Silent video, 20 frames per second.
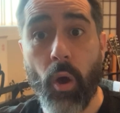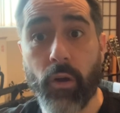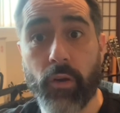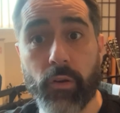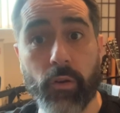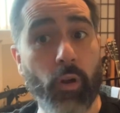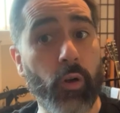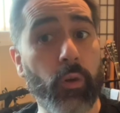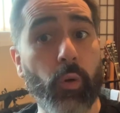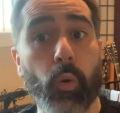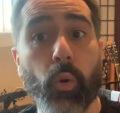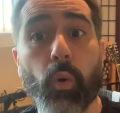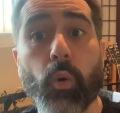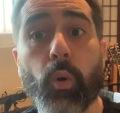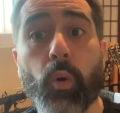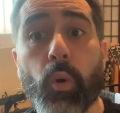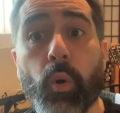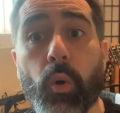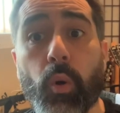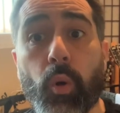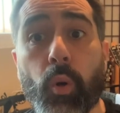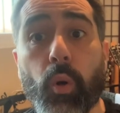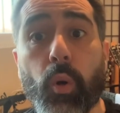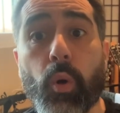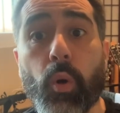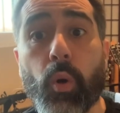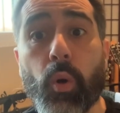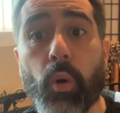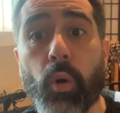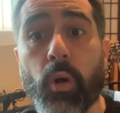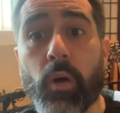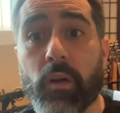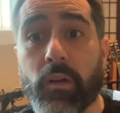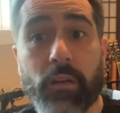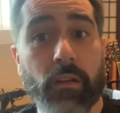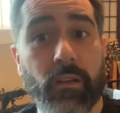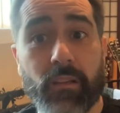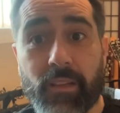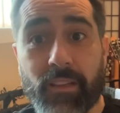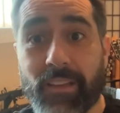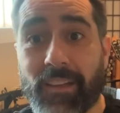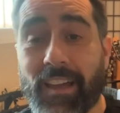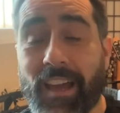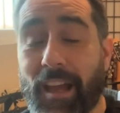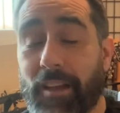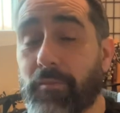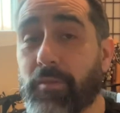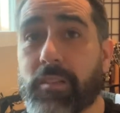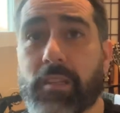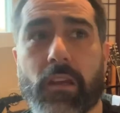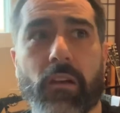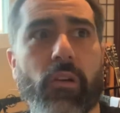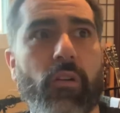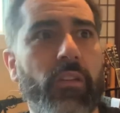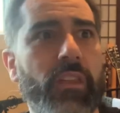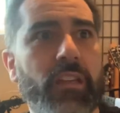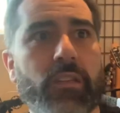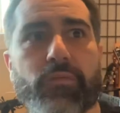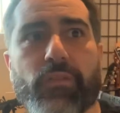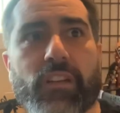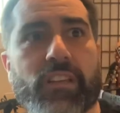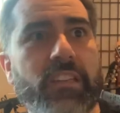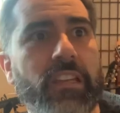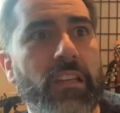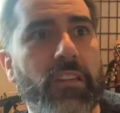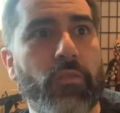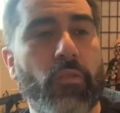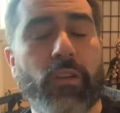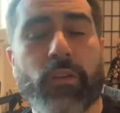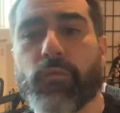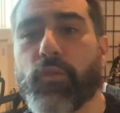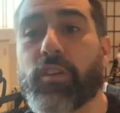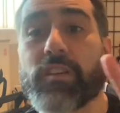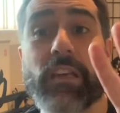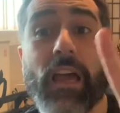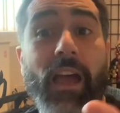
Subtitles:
Not ooh, ooh. I would say, oh, that's falsetto head voice.